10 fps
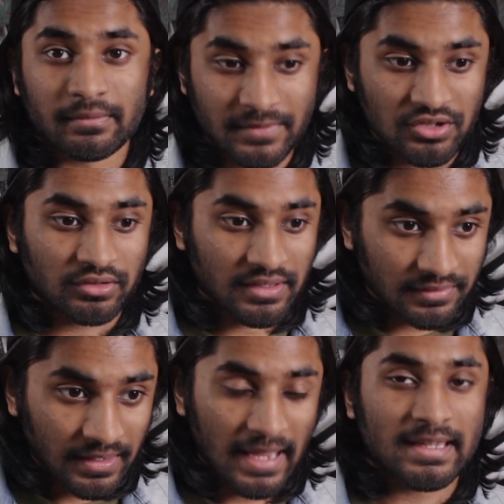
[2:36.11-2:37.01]
A feature
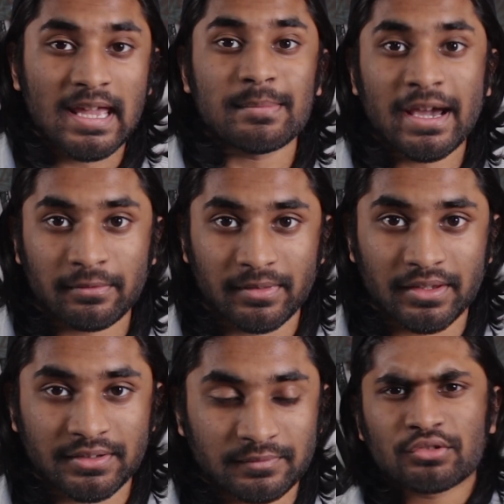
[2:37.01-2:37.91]
length came out of this.